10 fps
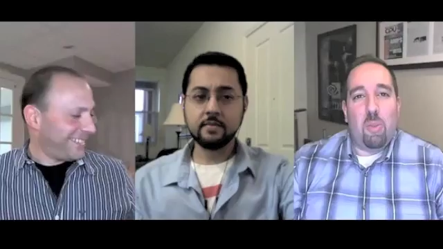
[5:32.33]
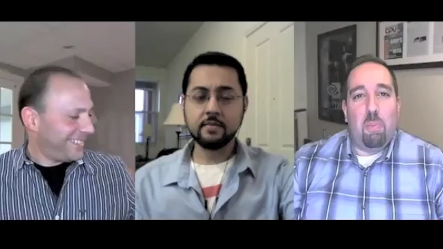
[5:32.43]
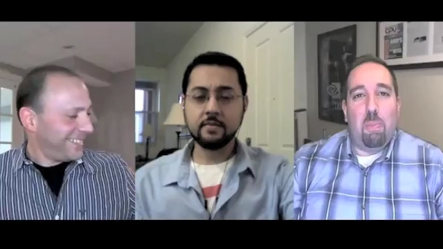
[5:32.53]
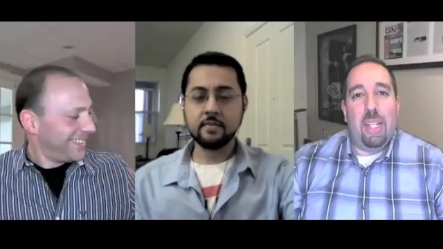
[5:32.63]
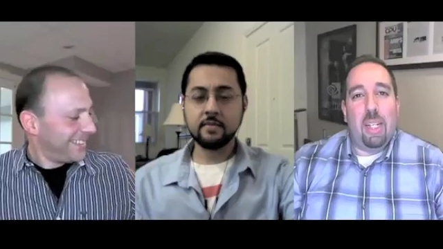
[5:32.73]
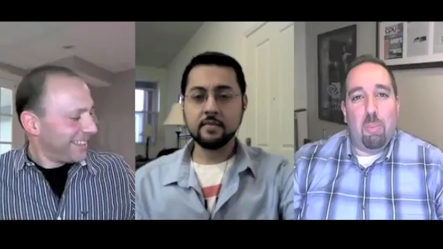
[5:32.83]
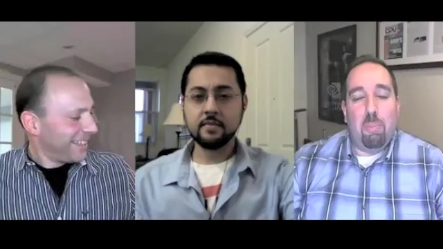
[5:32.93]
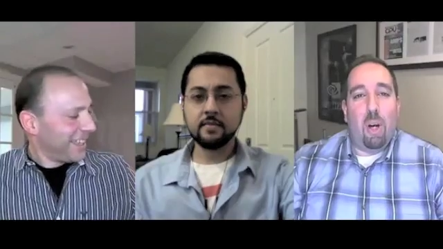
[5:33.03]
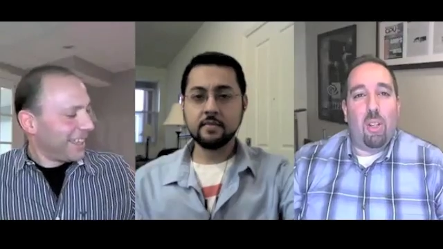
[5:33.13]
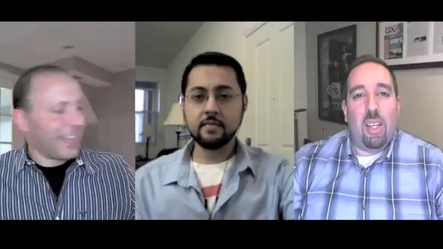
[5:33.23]
Speaker 1: this
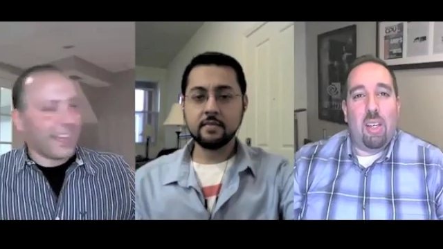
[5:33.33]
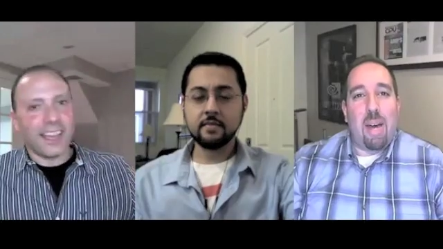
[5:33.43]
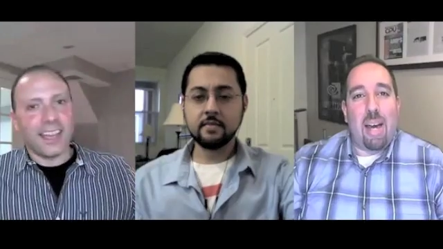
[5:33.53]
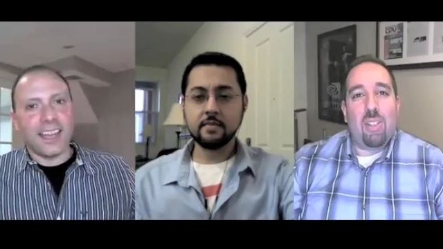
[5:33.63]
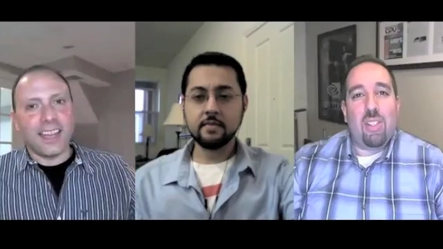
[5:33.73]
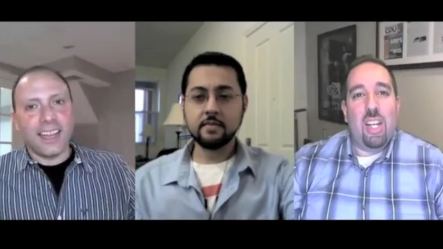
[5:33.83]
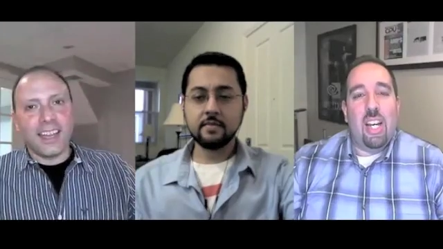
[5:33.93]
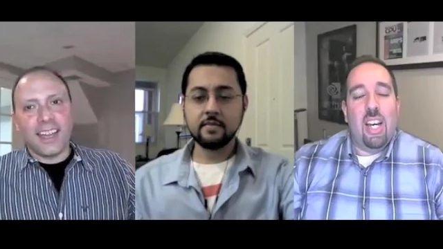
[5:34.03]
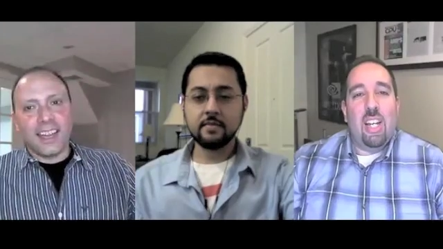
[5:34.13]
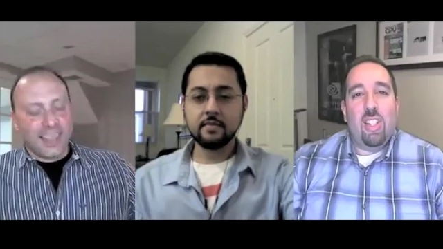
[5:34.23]
big, bulky mouse.
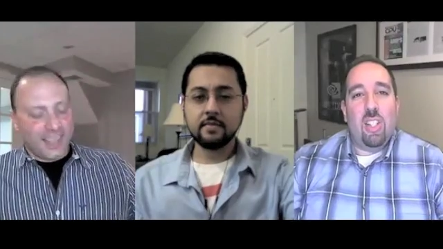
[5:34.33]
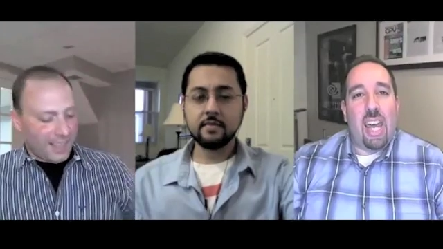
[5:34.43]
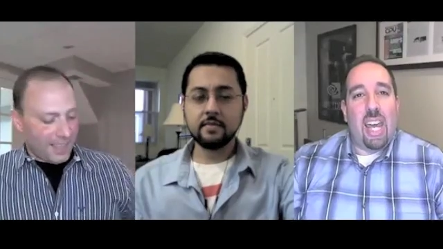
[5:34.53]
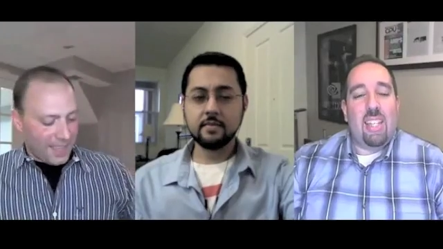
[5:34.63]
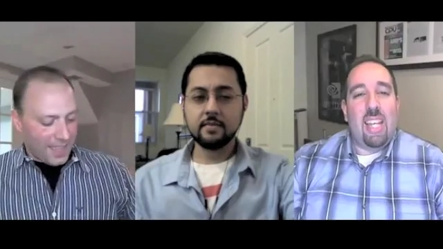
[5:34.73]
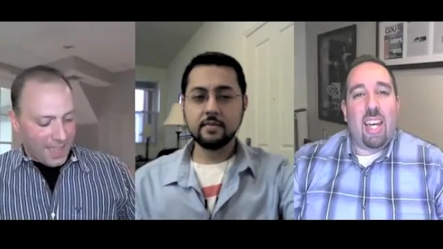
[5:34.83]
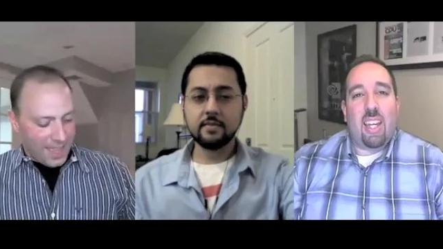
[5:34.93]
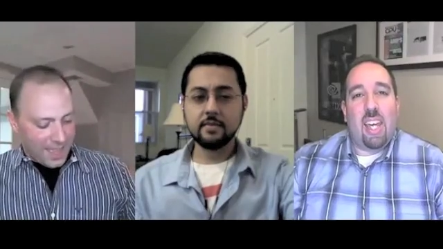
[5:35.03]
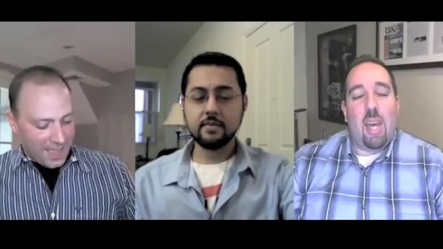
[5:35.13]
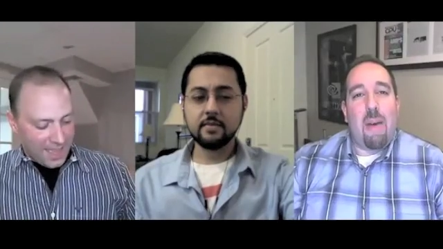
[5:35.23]
So
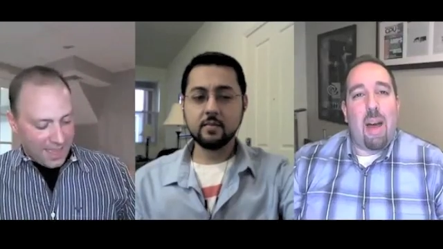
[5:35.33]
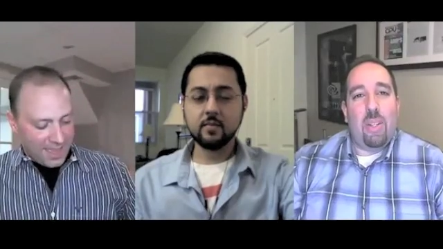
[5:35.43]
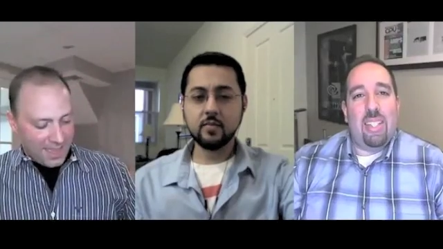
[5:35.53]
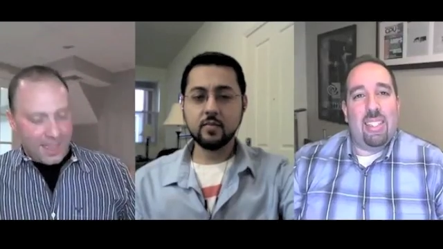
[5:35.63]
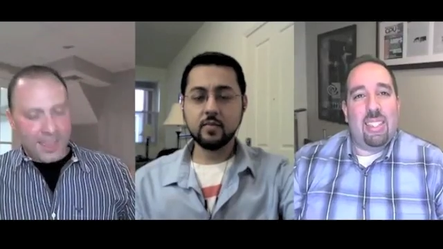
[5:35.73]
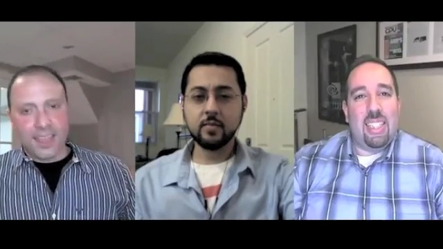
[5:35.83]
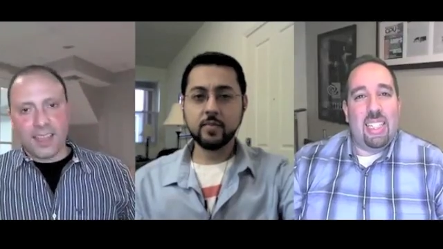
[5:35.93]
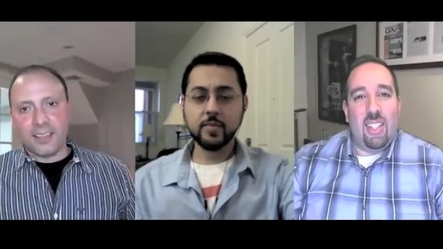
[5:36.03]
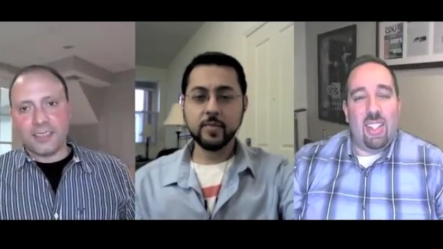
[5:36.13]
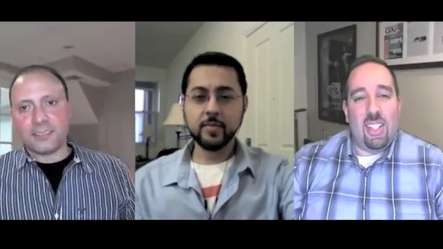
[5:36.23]
Atek came out with this
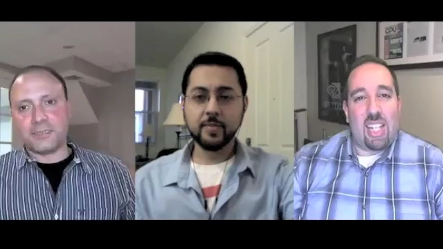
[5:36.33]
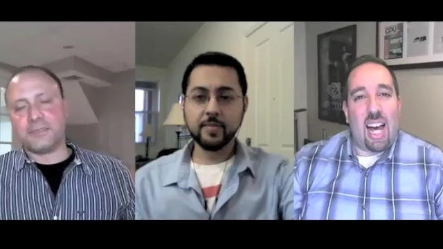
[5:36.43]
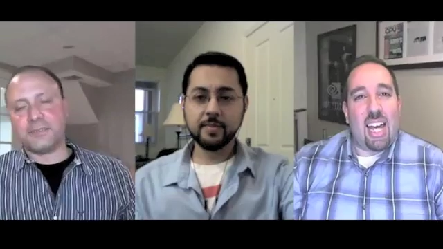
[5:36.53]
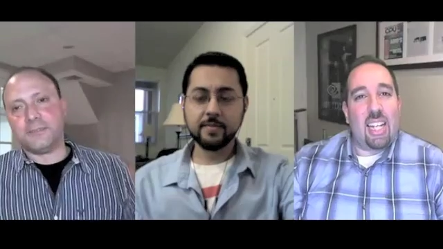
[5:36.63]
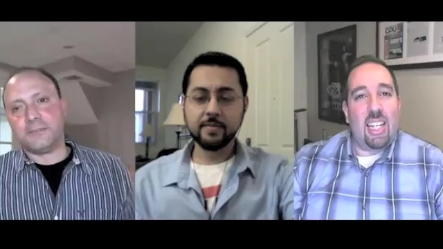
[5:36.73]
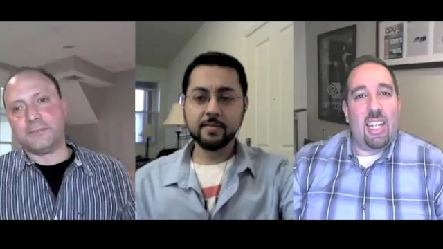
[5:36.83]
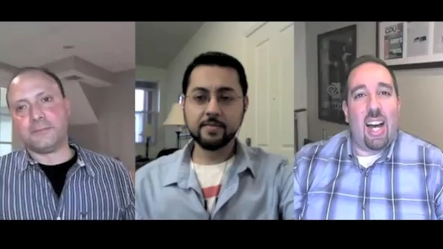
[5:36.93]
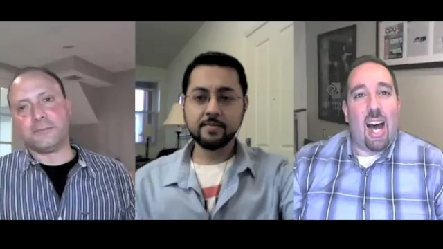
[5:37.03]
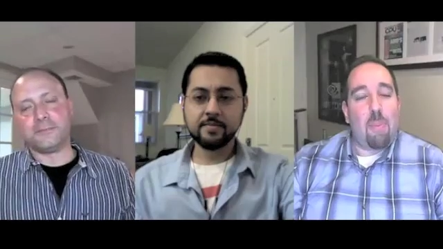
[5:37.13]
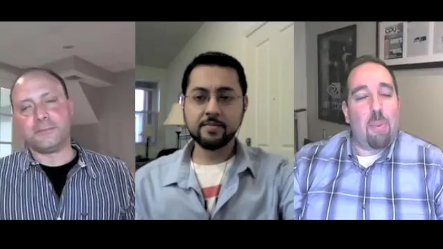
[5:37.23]
little,
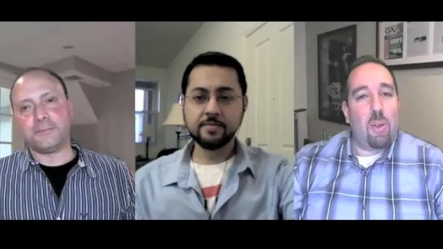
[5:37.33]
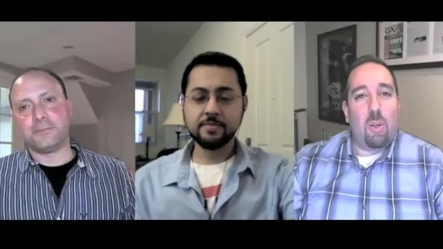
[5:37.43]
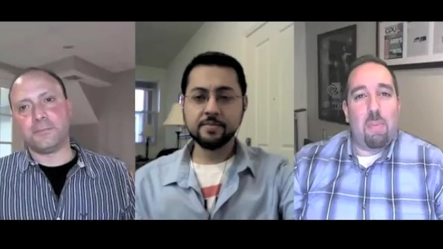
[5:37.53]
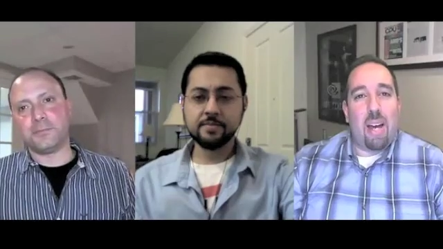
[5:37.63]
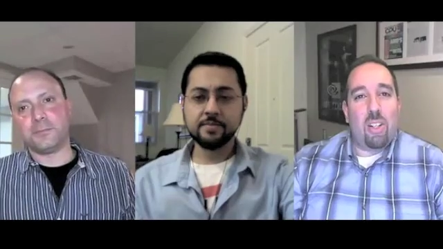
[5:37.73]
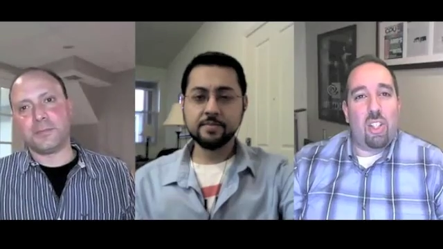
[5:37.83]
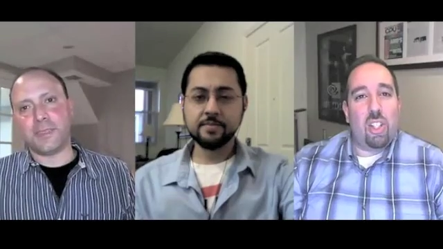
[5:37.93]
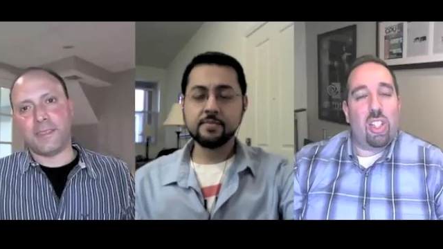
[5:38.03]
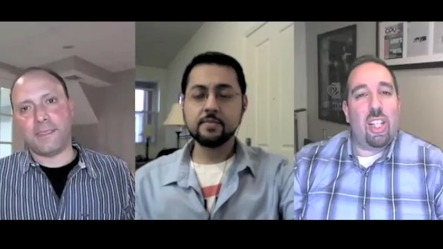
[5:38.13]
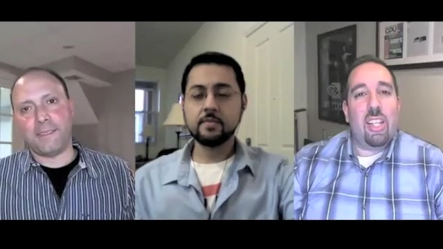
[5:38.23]
tiny optical mouse,
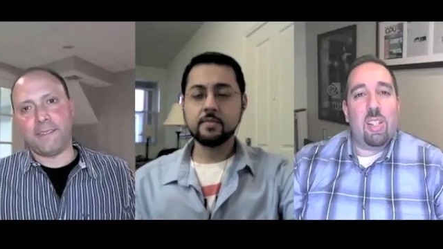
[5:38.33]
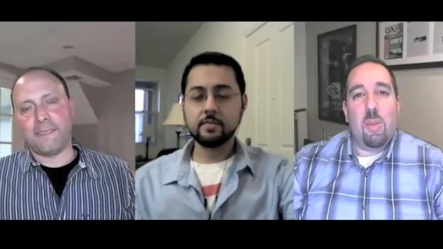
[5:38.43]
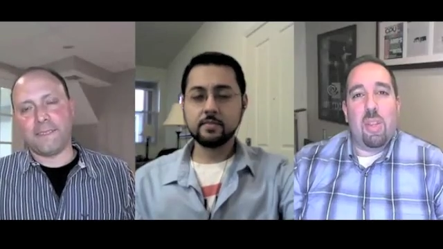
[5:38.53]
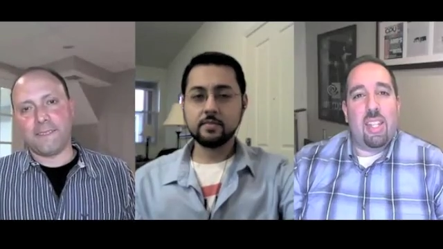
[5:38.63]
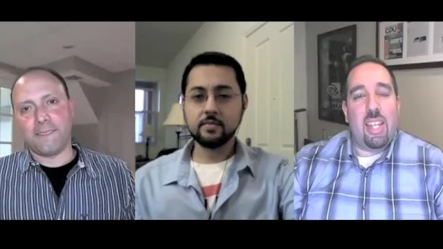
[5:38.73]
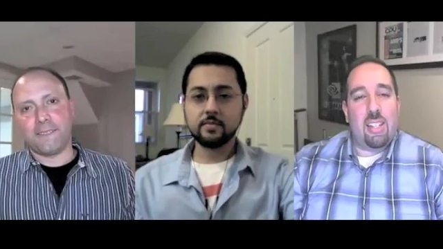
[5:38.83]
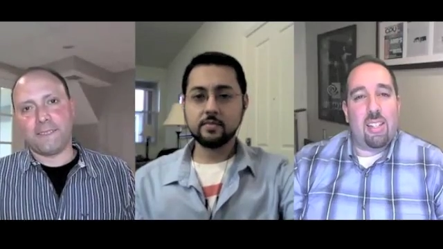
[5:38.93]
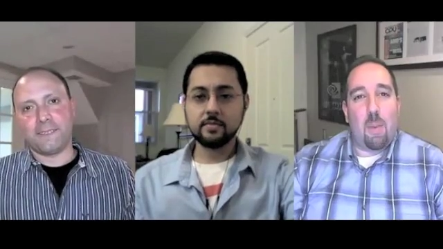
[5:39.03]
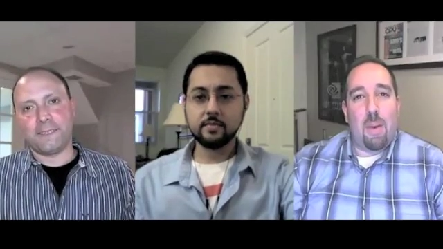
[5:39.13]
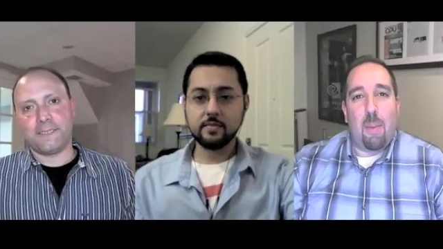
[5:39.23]
just like some of the
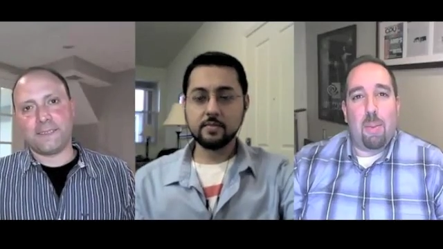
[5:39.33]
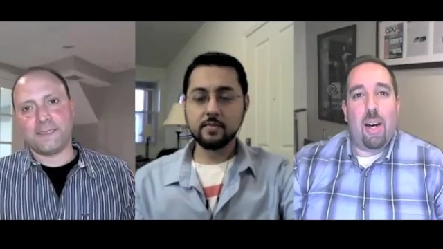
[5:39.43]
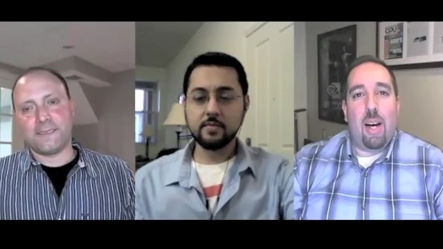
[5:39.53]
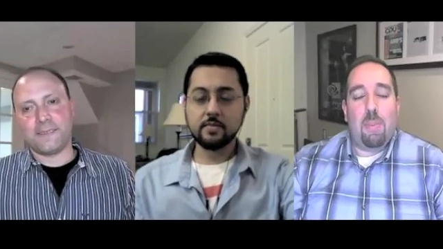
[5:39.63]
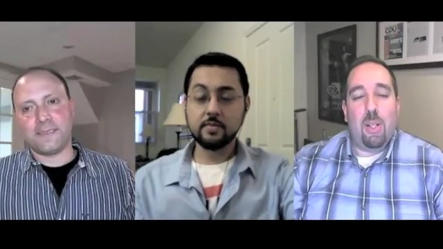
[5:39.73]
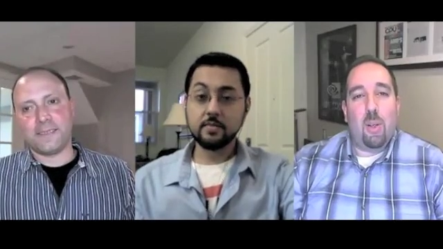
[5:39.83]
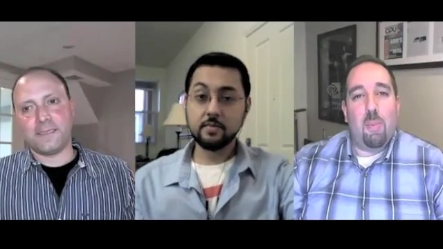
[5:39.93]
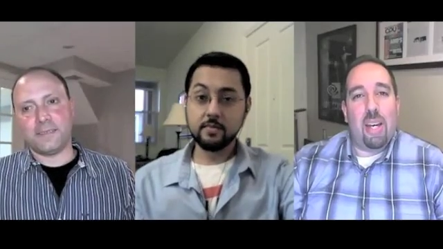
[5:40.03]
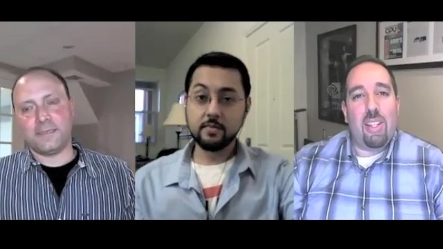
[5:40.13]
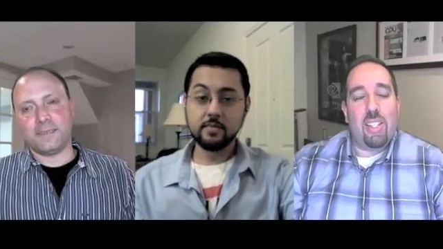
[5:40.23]
desktop op optical
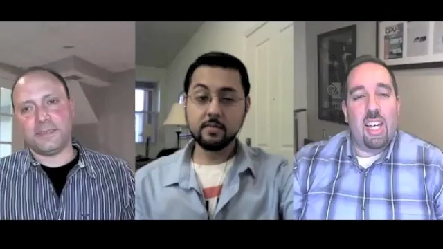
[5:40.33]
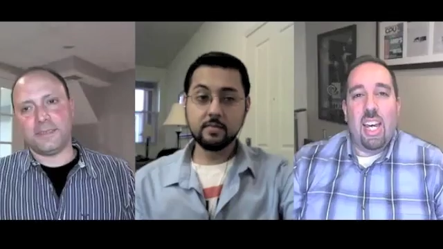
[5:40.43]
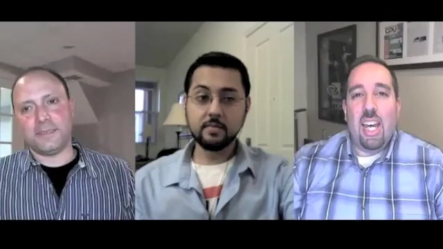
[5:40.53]
mice.